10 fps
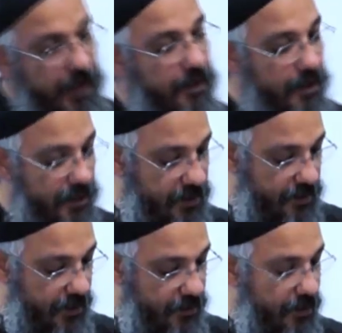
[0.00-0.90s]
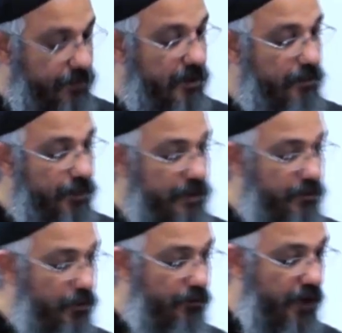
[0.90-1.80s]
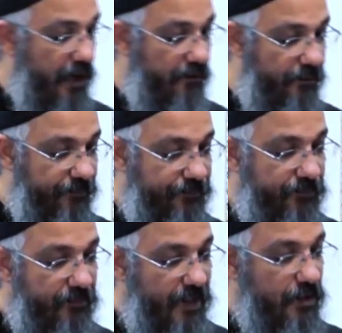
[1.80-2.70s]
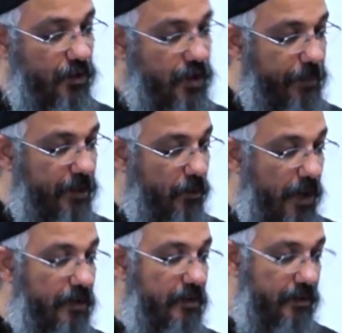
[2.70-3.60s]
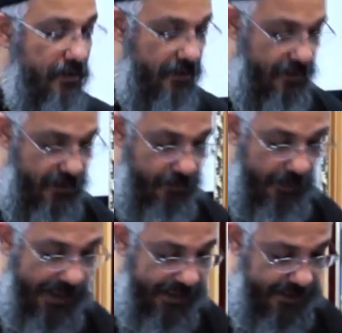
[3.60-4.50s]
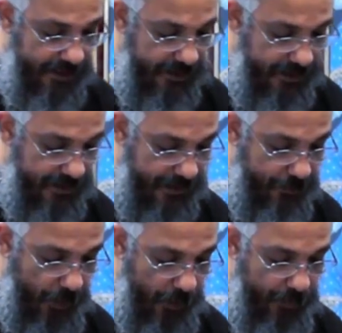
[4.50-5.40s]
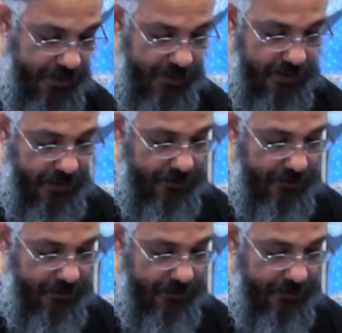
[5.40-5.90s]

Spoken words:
line is in page 5. So chapter 1, simply, St. Paul, present